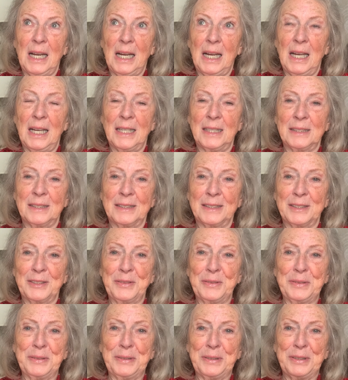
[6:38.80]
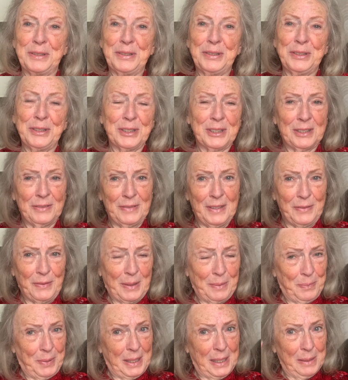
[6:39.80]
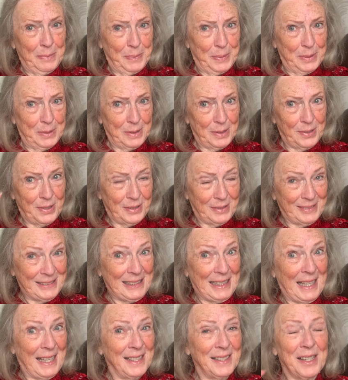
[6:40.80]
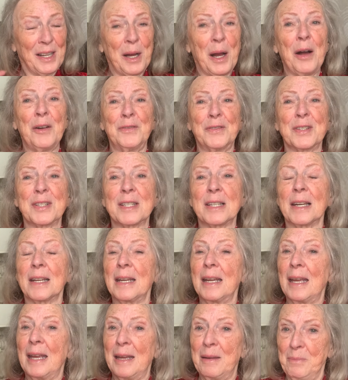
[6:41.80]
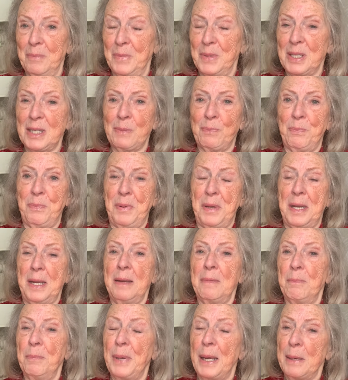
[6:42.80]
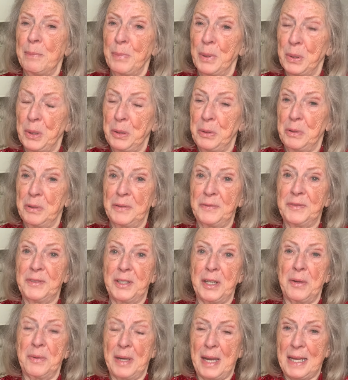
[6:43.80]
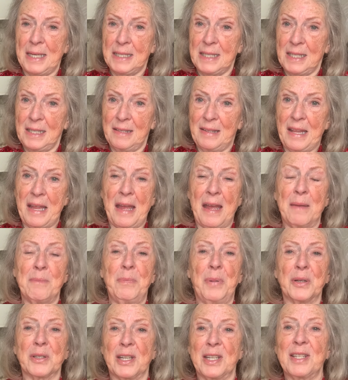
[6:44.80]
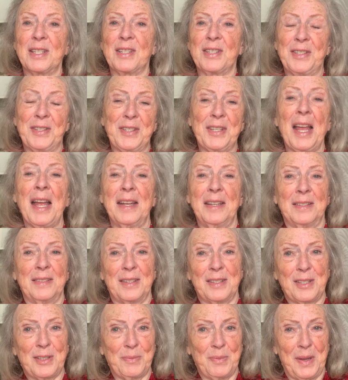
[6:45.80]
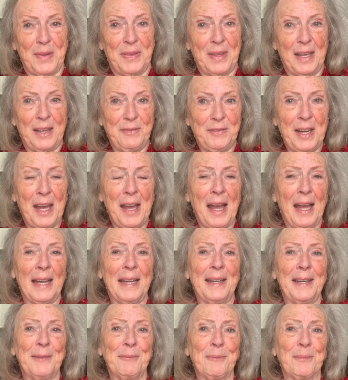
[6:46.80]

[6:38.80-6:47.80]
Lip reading: And the thought of living people, thought, yeah, obviously it must be people who have donated their bodies to science when they've died.